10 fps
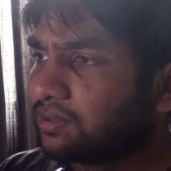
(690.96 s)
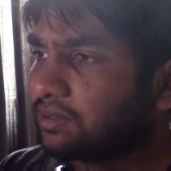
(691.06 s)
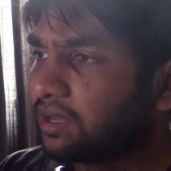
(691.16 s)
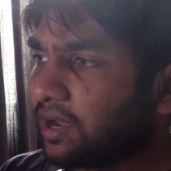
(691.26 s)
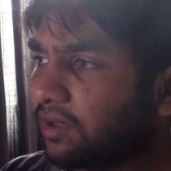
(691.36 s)

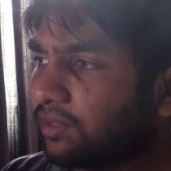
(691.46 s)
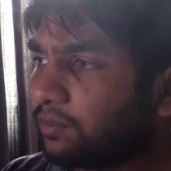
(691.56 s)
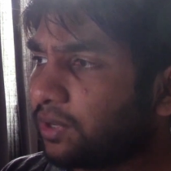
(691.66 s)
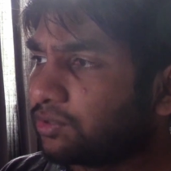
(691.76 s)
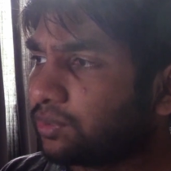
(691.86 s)
yeah, I think
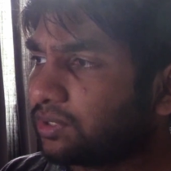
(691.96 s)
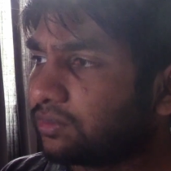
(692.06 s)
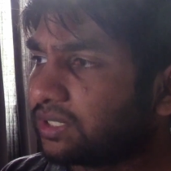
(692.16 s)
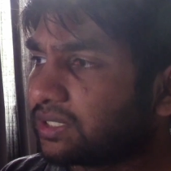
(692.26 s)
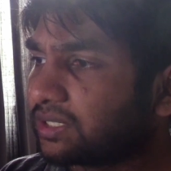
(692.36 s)
by
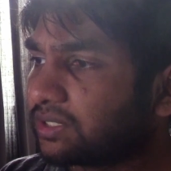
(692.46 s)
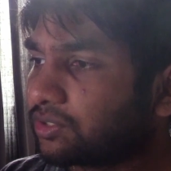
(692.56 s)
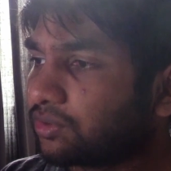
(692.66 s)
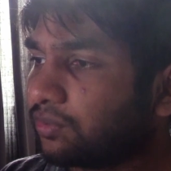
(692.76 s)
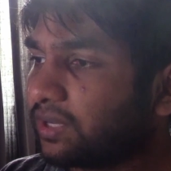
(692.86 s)
2026 it's
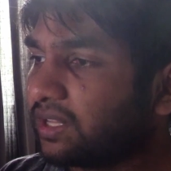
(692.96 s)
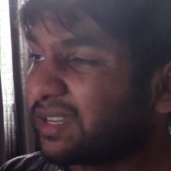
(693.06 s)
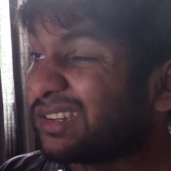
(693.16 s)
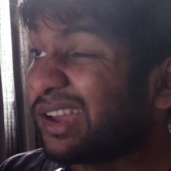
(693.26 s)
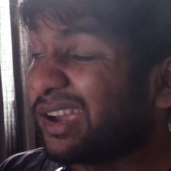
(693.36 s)
going to be
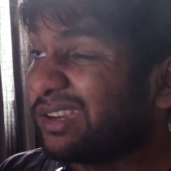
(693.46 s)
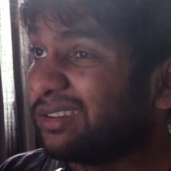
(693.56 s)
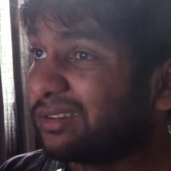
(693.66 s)
like 9